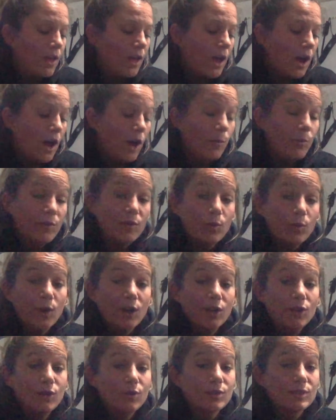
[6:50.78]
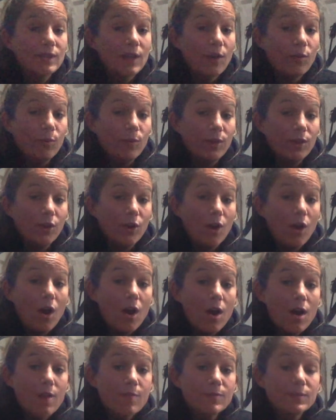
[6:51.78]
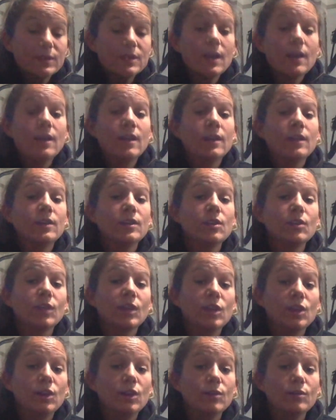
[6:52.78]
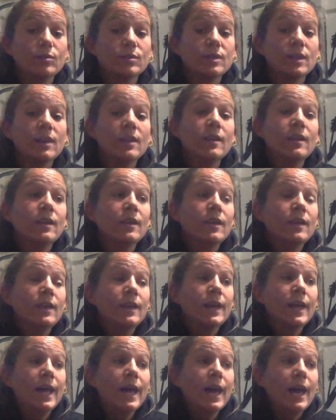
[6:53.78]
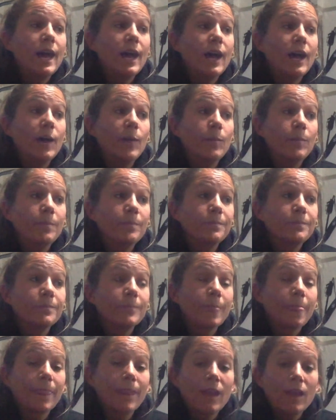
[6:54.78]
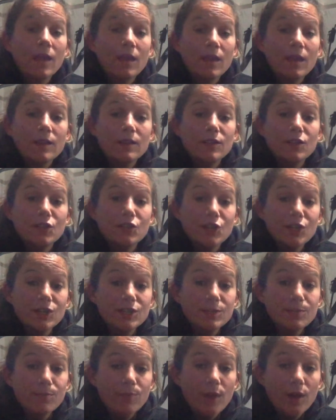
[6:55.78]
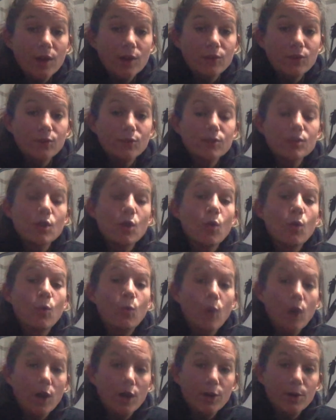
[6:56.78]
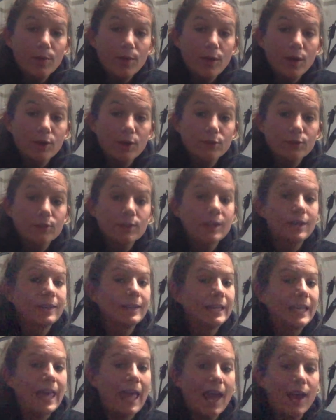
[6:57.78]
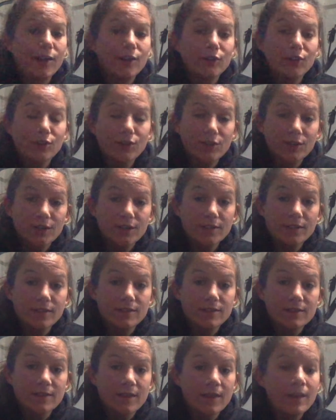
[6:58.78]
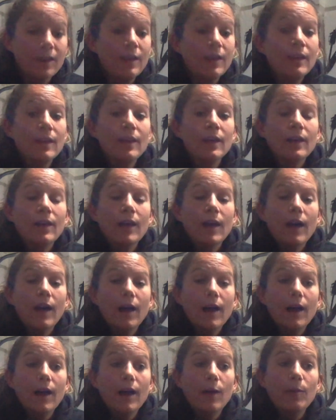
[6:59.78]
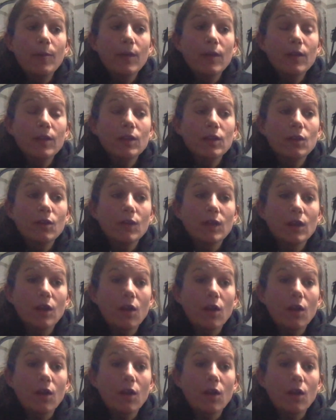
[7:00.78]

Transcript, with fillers: um, if you want to do stuff with your arms, you could use um, detergent bottles, water bottles, canned goods. Um, you can